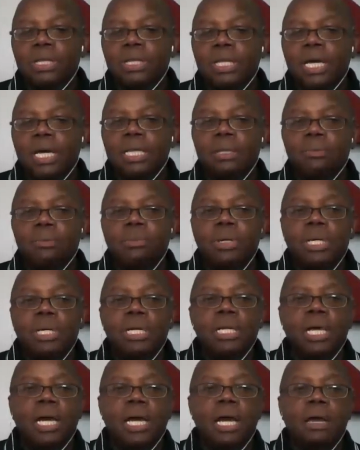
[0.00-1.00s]
not the
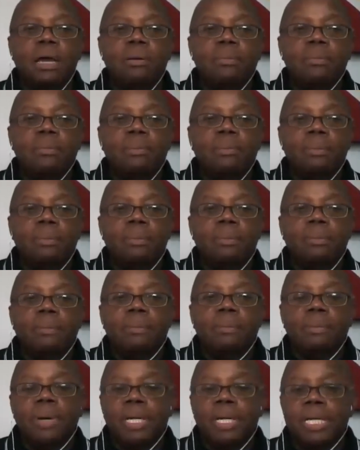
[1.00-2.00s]
money lie.
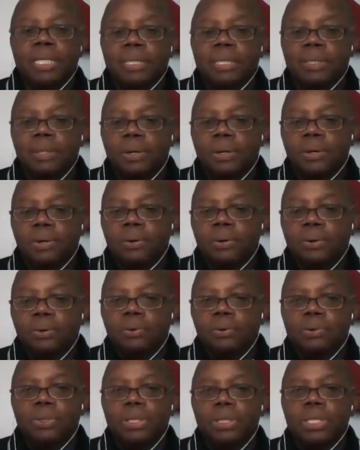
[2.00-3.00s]
That's
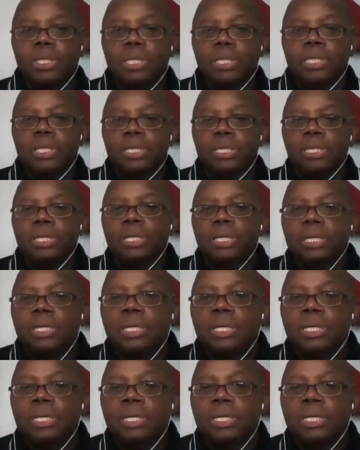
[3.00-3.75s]
called the